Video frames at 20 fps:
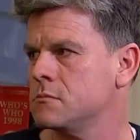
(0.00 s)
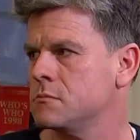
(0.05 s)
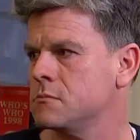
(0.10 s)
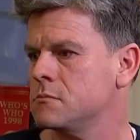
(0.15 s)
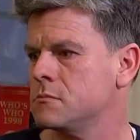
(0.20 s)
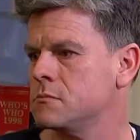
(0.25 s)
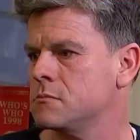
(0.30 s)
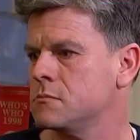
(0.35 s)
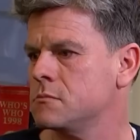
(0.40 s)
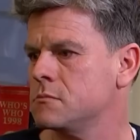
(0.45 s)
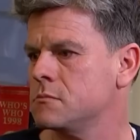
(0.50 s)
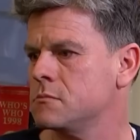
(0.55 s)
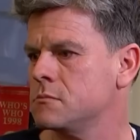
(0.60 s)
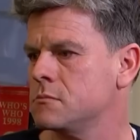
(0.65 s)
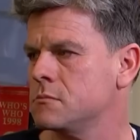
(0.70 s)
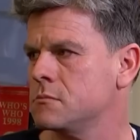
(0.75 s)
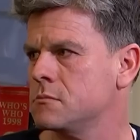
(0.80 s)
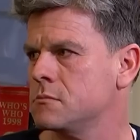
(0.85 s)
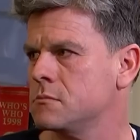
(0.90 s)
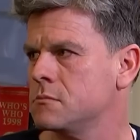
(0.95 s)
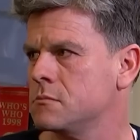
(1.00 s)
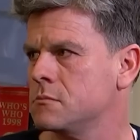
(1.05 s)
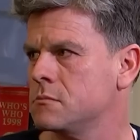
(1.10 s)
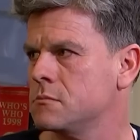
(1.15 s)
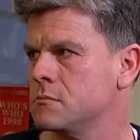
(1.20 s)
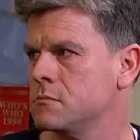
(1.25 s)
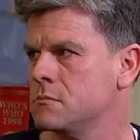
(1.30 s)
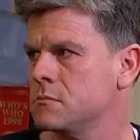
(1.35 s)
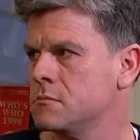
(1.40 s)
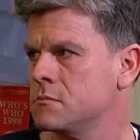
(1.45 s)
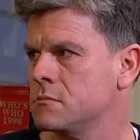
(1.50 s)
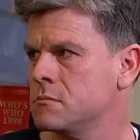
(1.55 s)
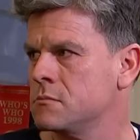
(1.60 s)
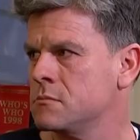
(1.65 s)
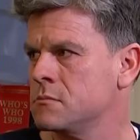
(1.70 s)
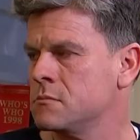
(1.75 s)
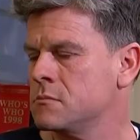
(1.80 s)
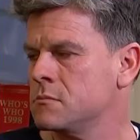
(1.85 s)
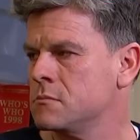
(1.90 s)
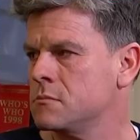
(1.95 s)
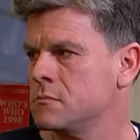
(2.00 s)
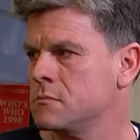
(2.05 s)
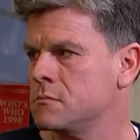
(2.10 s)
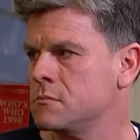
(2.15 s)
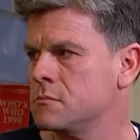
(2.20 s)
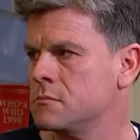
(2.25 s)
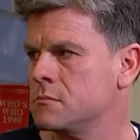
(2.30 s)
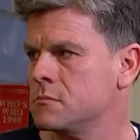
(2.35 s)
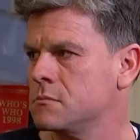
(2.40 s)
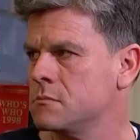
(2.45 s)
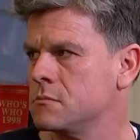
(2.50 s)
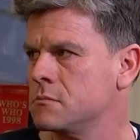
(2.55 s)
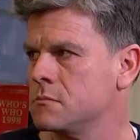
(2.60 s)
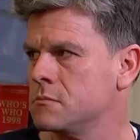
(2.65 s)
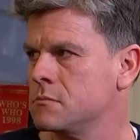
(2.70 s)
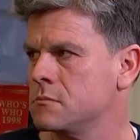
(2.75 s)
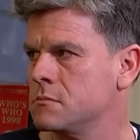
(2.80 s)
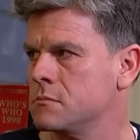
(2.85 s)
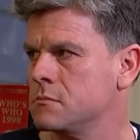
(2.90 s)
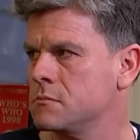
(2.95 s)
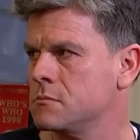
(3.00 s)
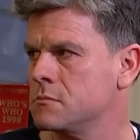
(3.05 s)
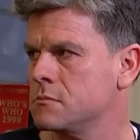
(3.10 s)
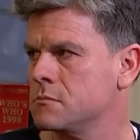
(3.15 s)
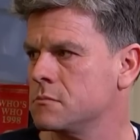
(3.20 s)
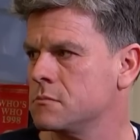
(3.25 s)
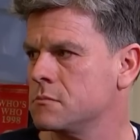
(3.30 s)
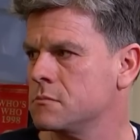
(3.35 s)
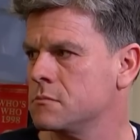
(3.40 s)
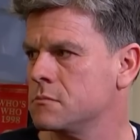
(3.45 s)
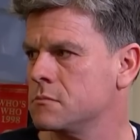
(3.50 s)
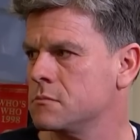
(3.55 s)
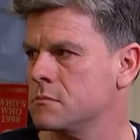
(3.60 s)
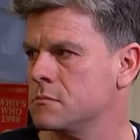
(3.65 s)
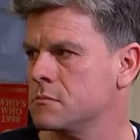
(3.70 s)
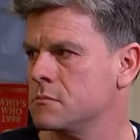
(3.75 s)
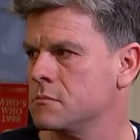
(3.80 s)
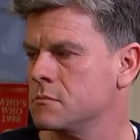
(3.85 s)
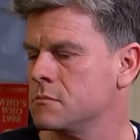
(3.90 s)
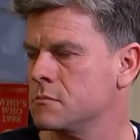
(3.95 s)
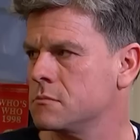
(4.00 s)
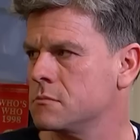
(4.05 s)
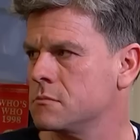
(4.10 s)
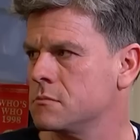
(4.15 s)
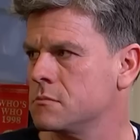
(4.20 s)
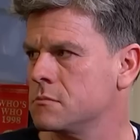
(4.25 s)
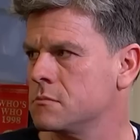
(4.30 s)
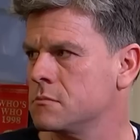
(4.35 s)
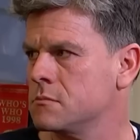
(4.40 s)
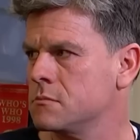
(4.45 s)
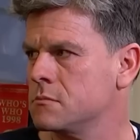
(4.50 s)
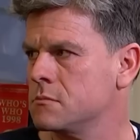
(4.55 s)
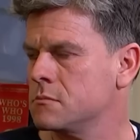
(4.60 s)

(silent)